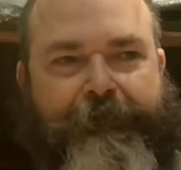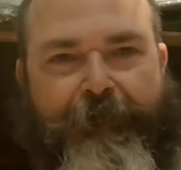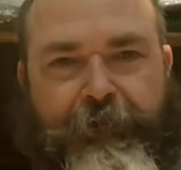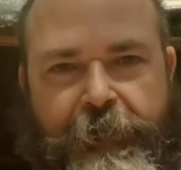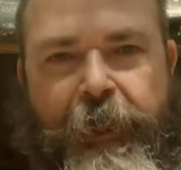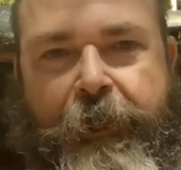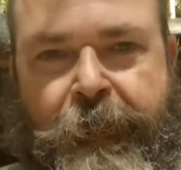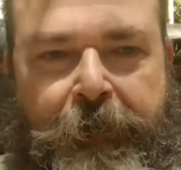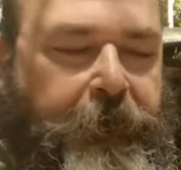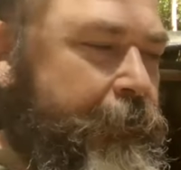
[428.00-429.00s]
So there you go.
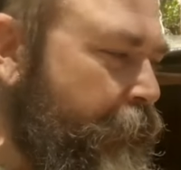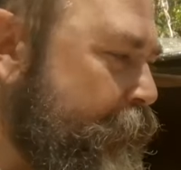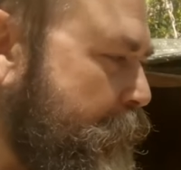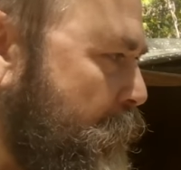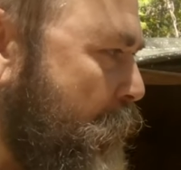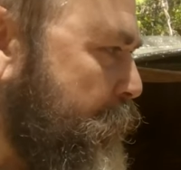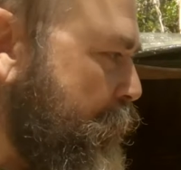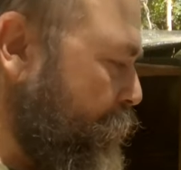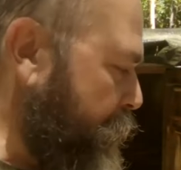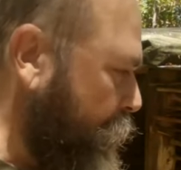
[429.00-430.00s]
I thought maybe
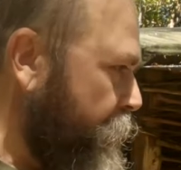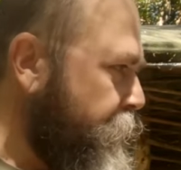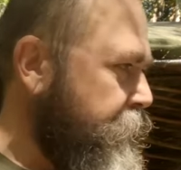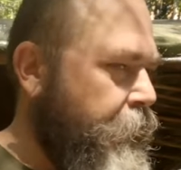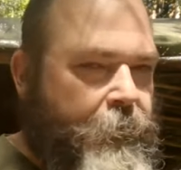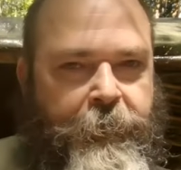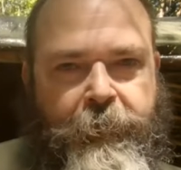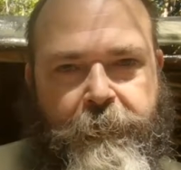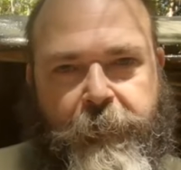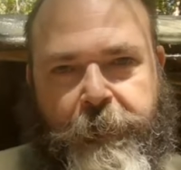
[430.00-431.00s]
I had, uh,
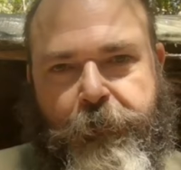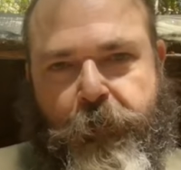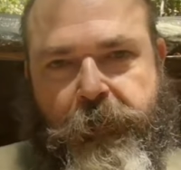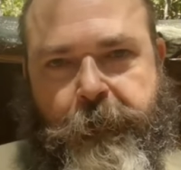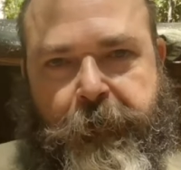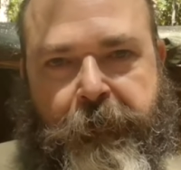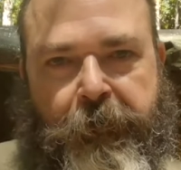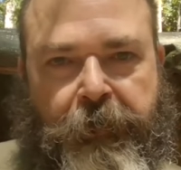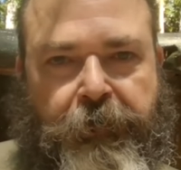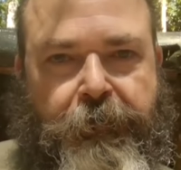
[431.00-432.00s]
maybe while I'm here,
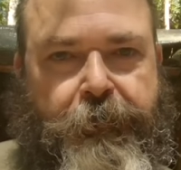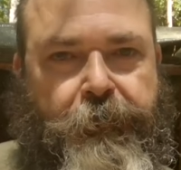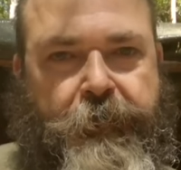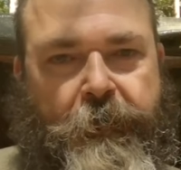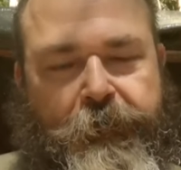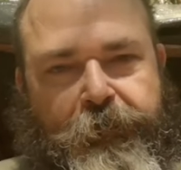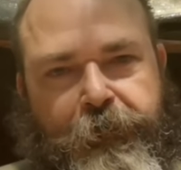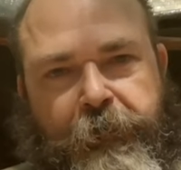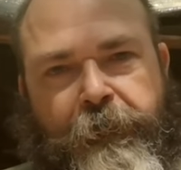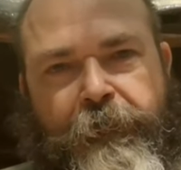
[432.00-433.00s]
I should do some
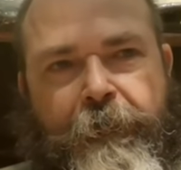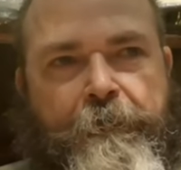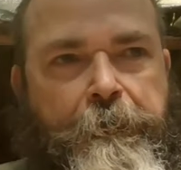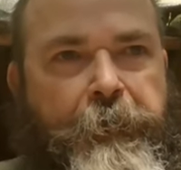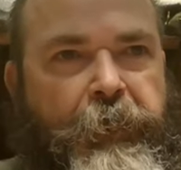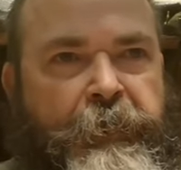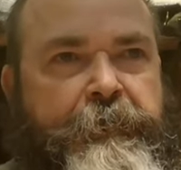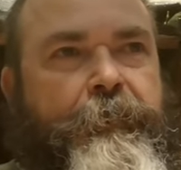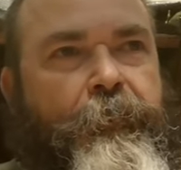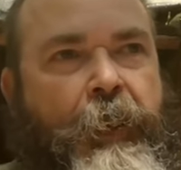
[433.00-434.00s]
sort of
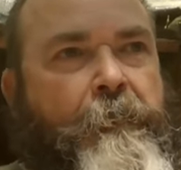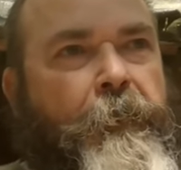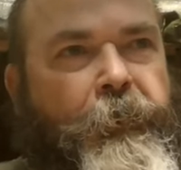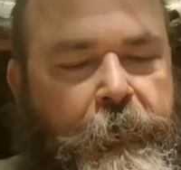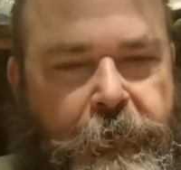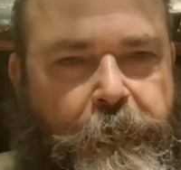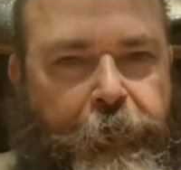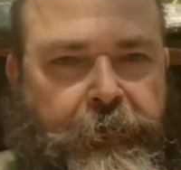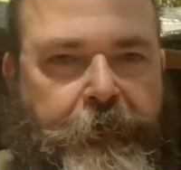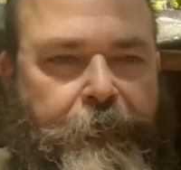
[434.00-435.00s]
Instagram modeling
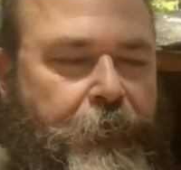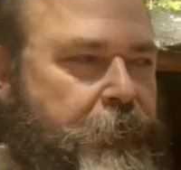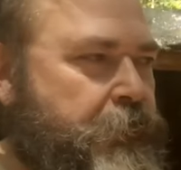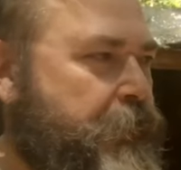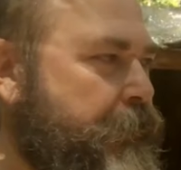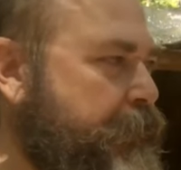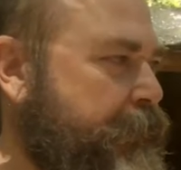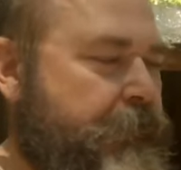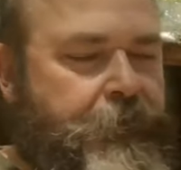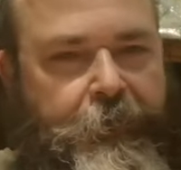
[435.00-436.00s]
pics of the shirt,
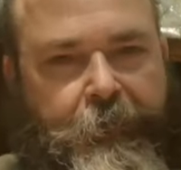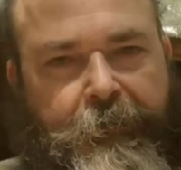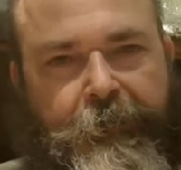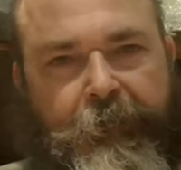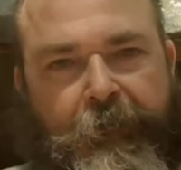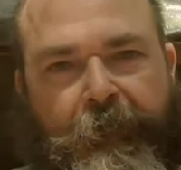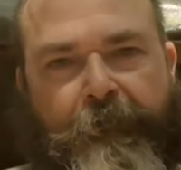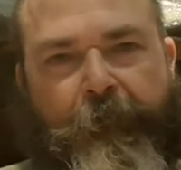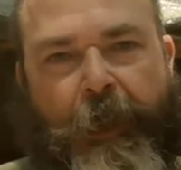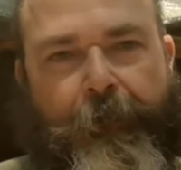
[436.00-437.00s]
and uh,
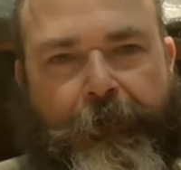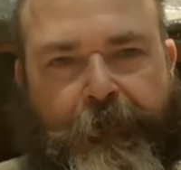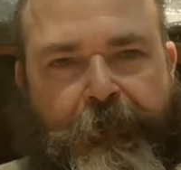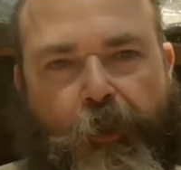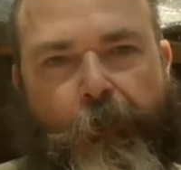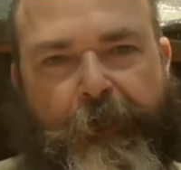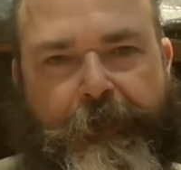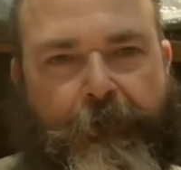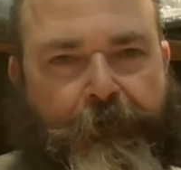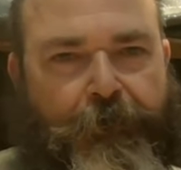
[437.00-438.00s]
maybe it'll score me
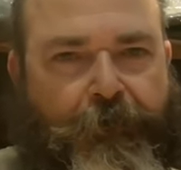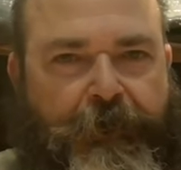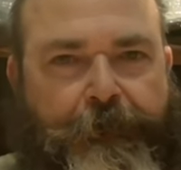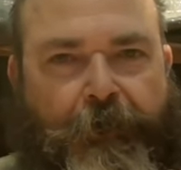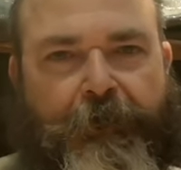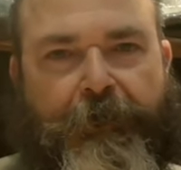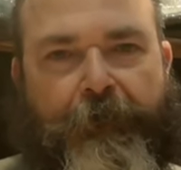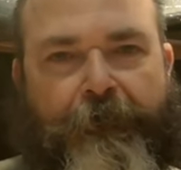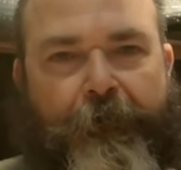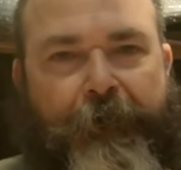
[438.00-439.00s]
some sort of
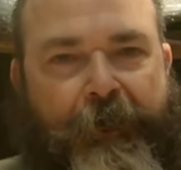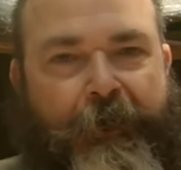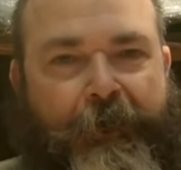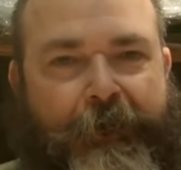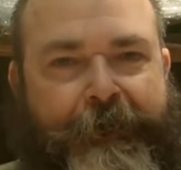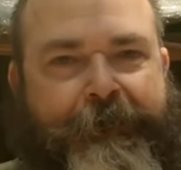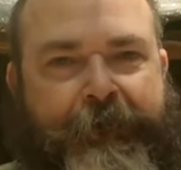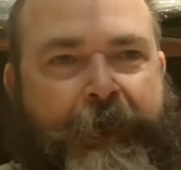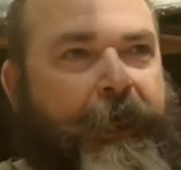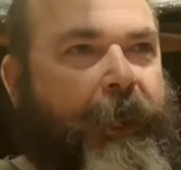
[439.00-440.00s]
sponsorship from the guys.
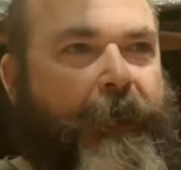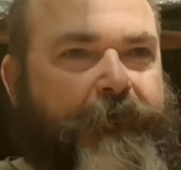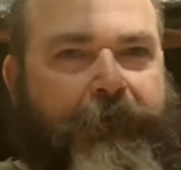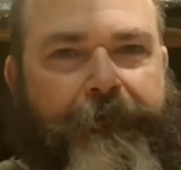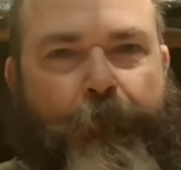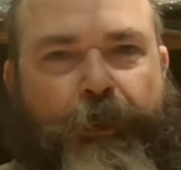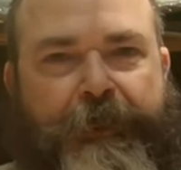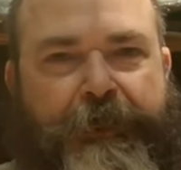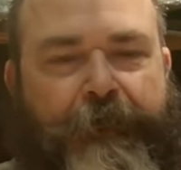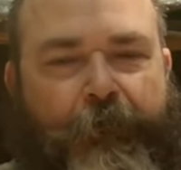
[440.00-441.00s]
Um, so if you want to
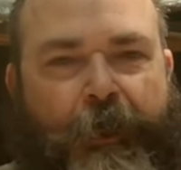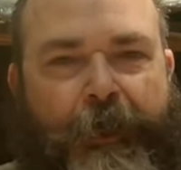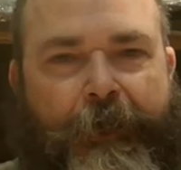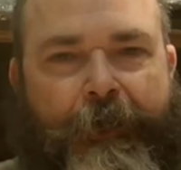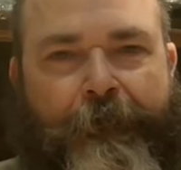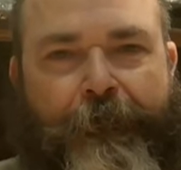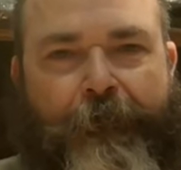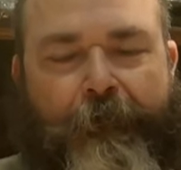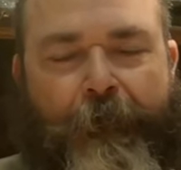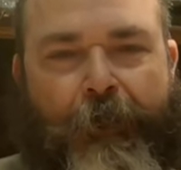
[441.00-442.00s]
see my if
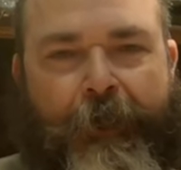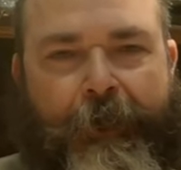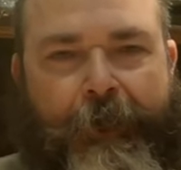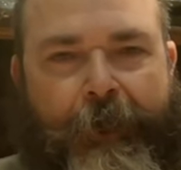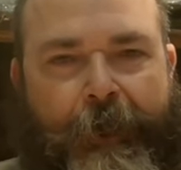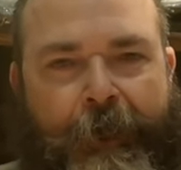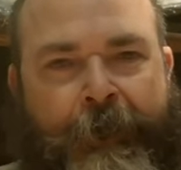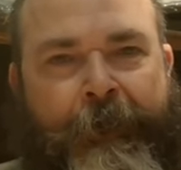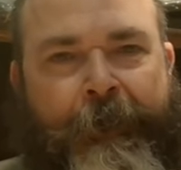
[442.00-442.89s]
my uh,